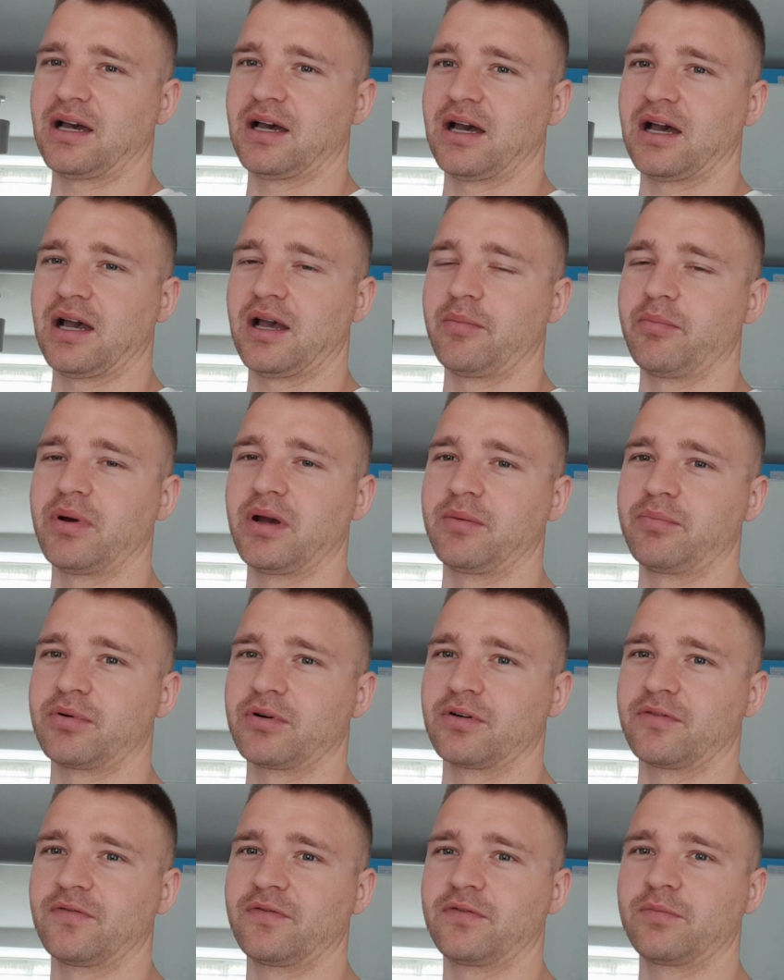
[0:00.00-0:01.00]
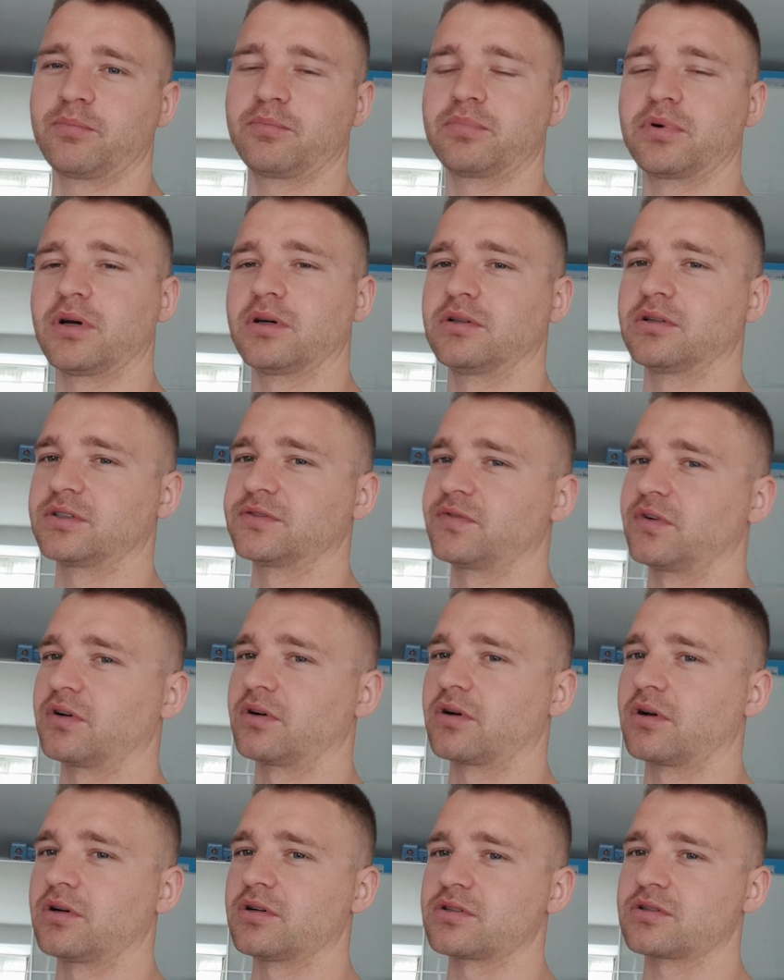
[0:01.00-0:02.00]
I buy products from
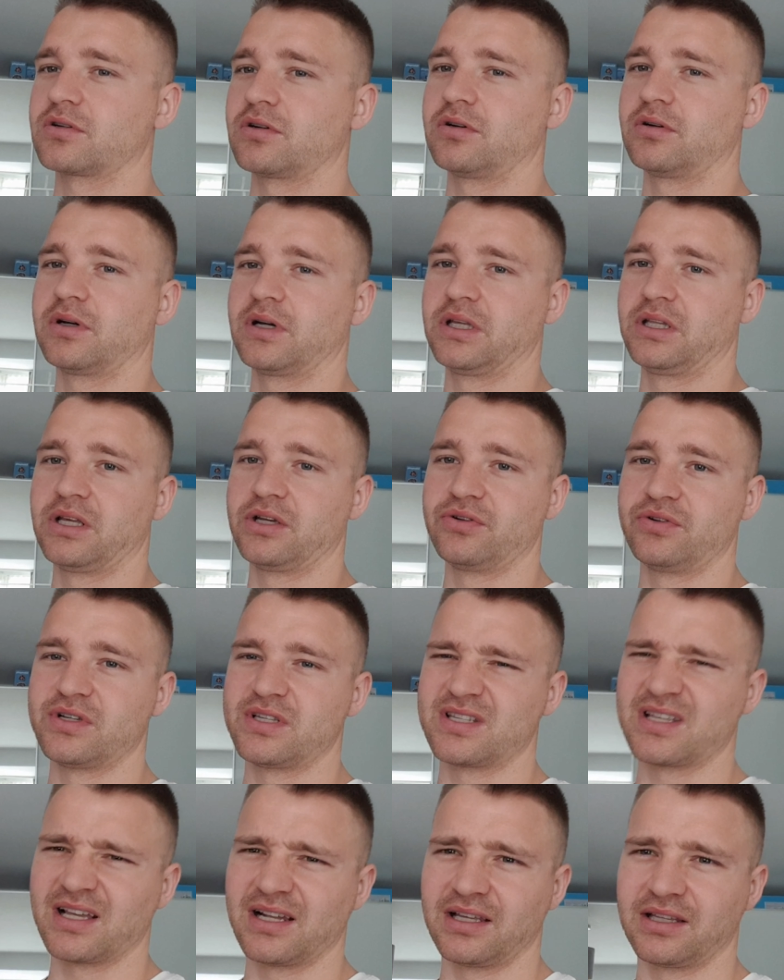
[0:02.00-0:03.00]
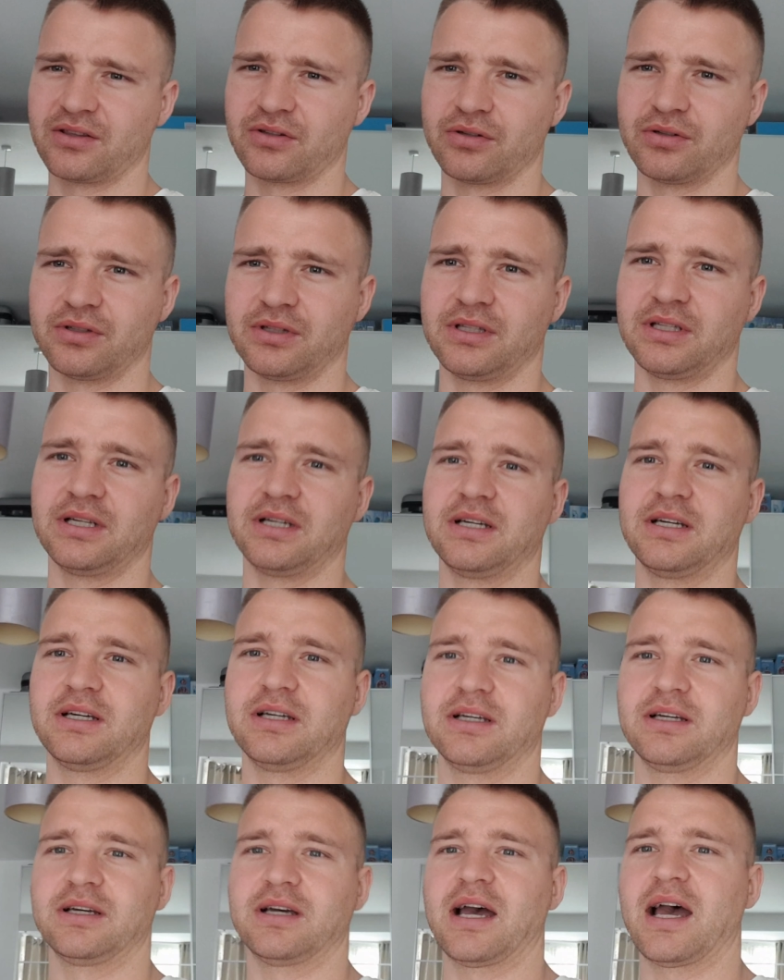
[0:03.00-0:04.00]
Costco and I resell it on
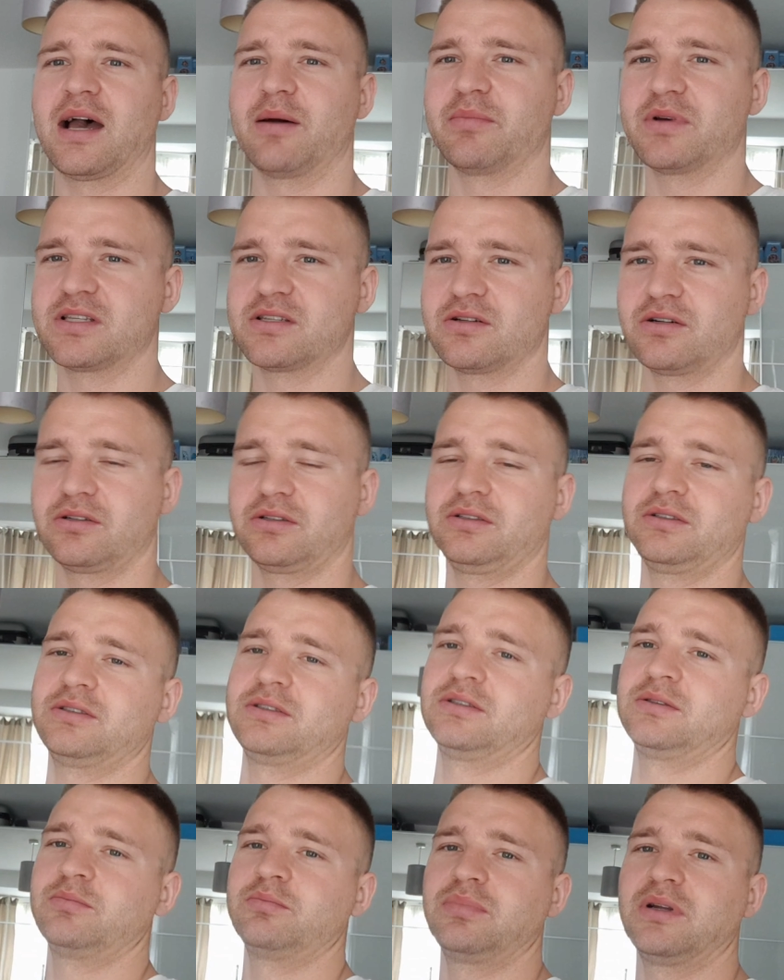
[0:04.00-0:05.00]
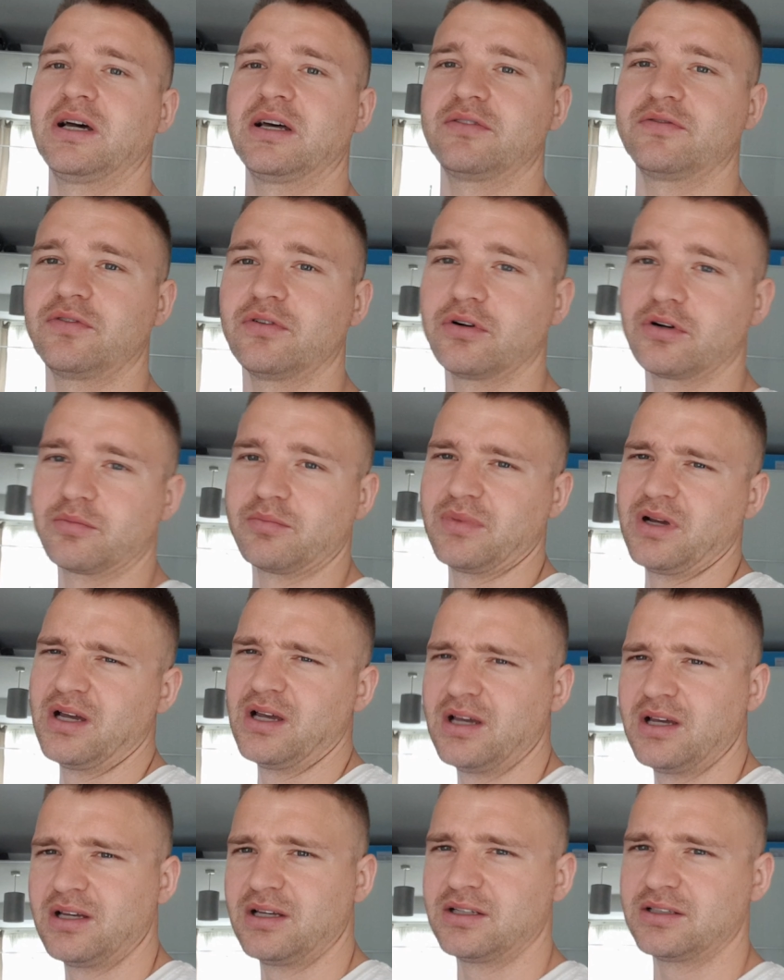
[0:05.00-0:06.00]
the Amazon platform.
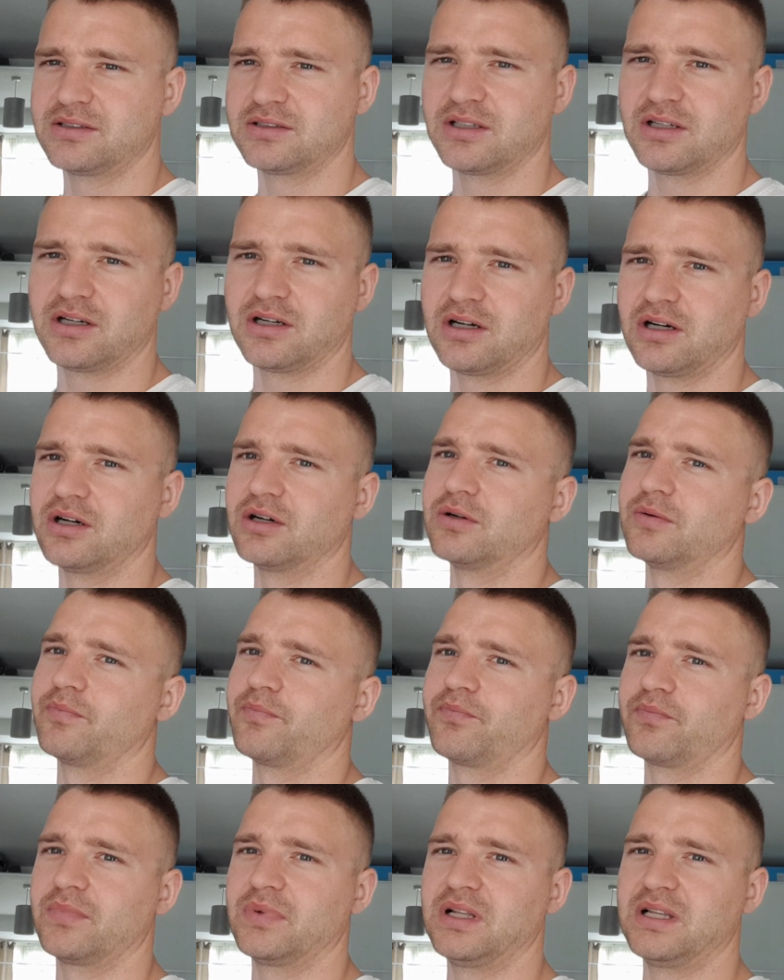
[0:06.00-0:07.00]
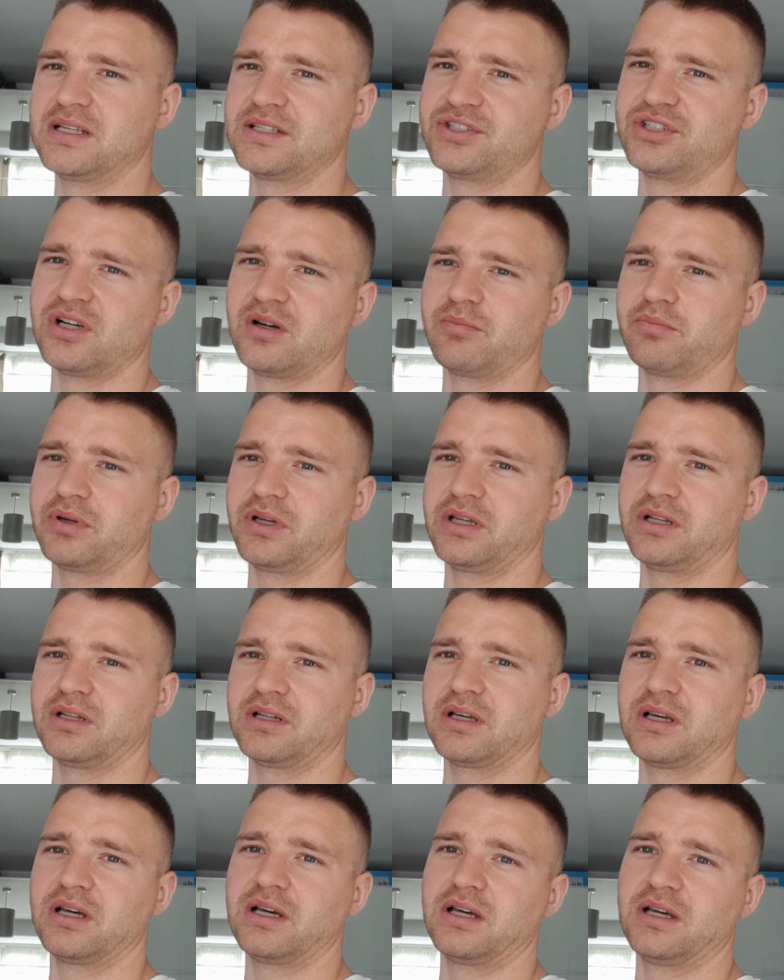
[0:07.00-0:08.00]
So let's jump in,
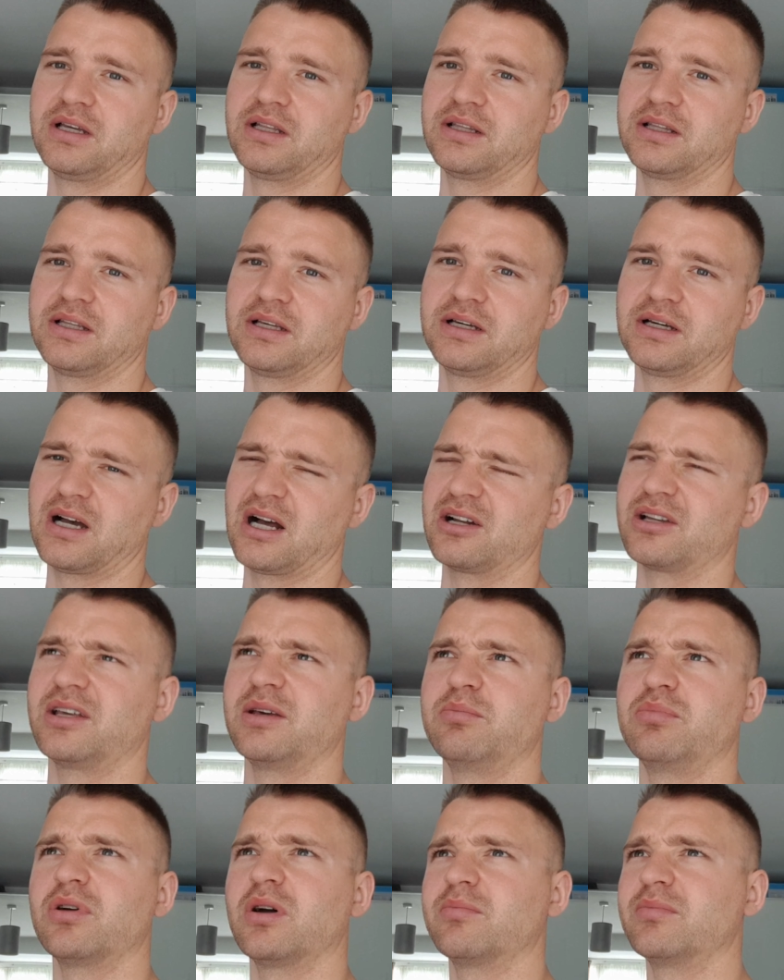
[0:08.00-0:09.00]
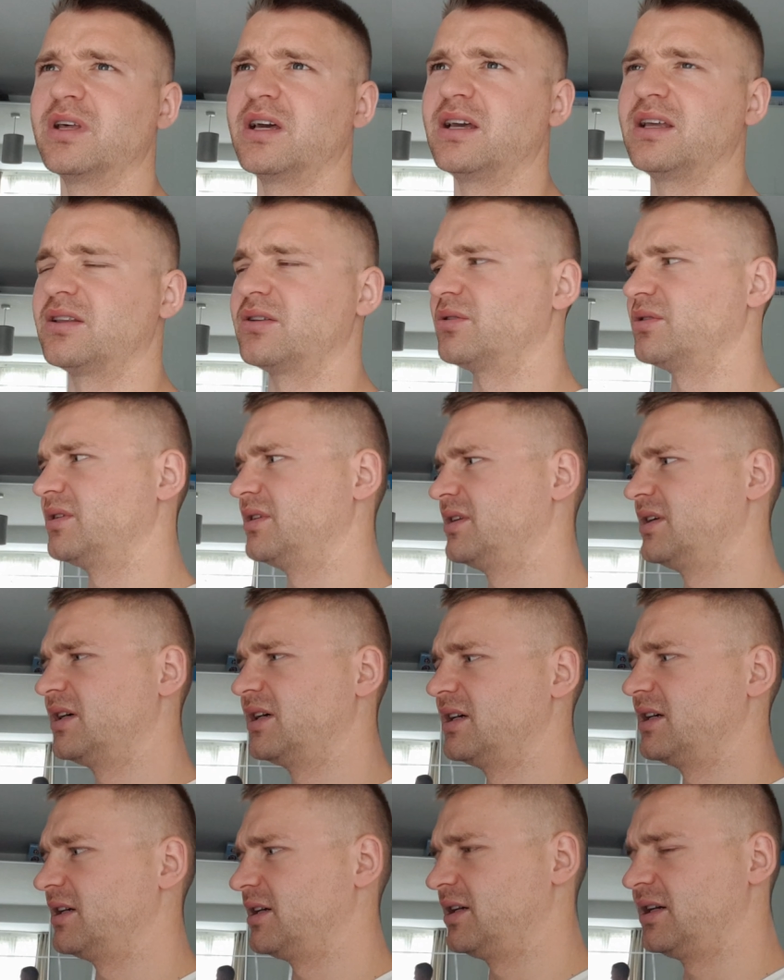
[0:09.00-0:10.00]
and I'll keep you update
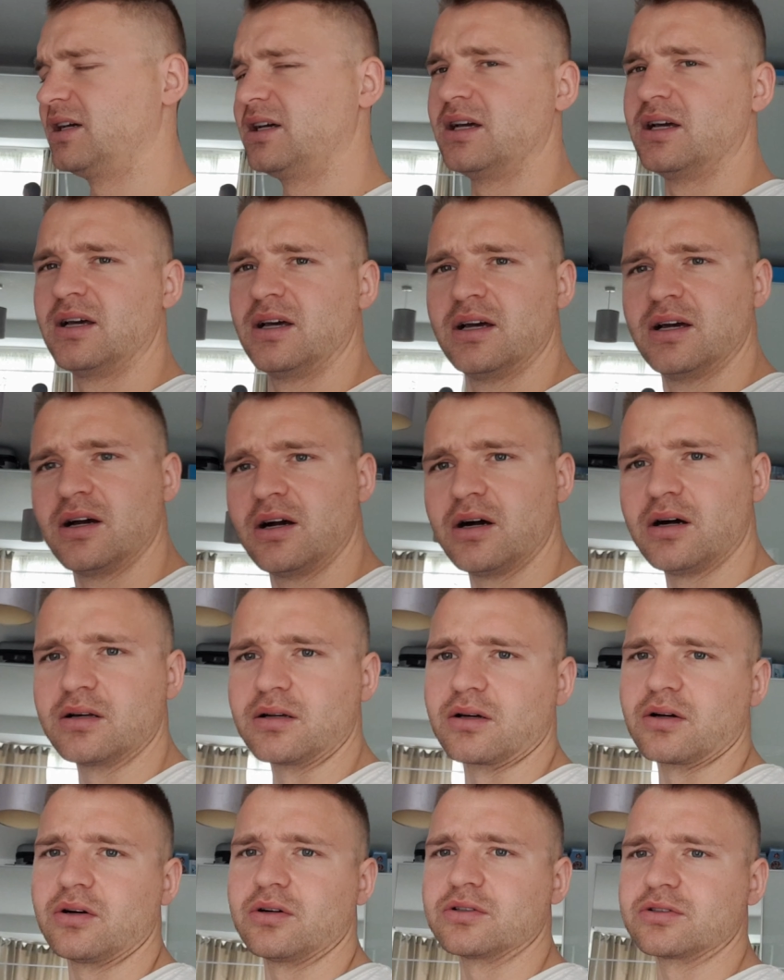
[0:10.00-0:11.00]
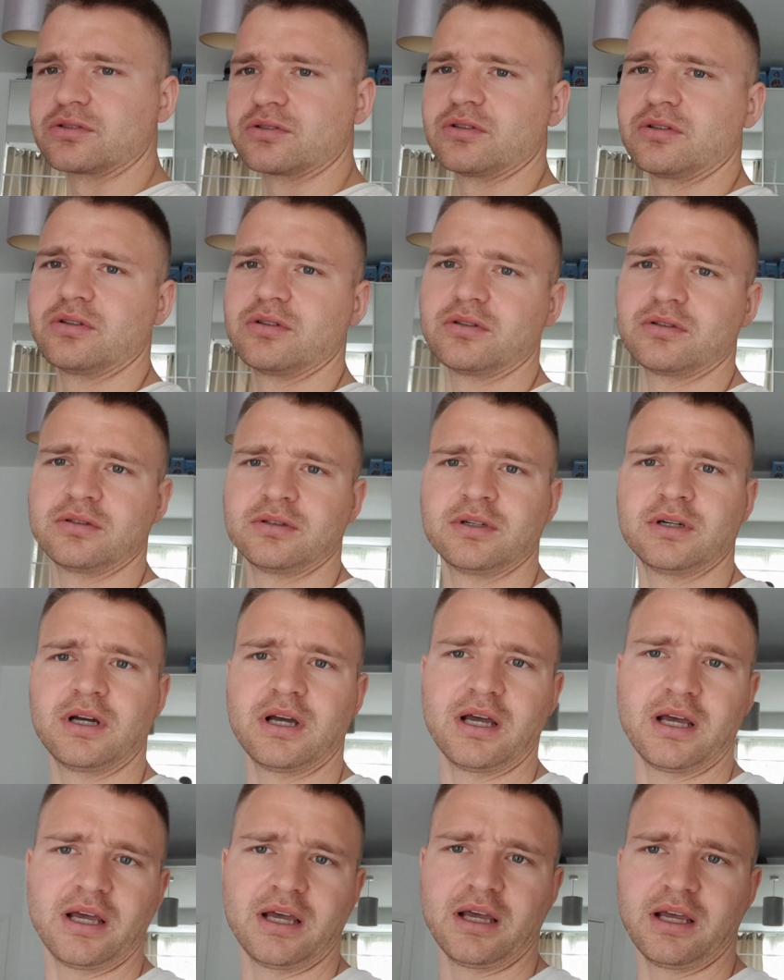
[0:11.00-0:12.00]
on Costco,
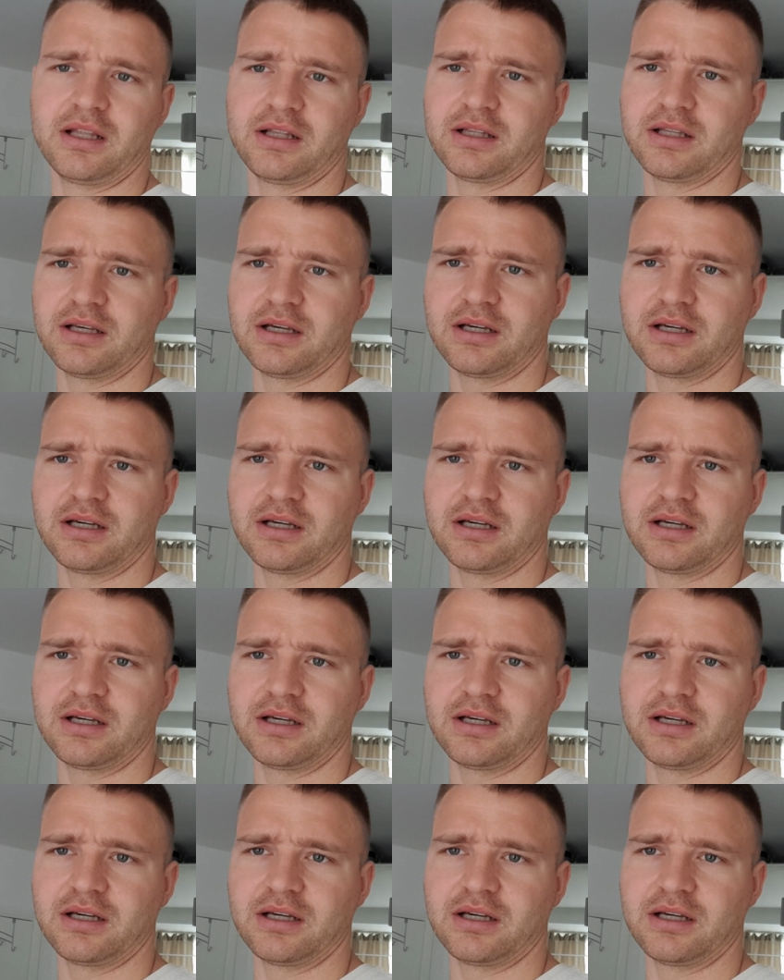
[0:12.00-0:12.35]
and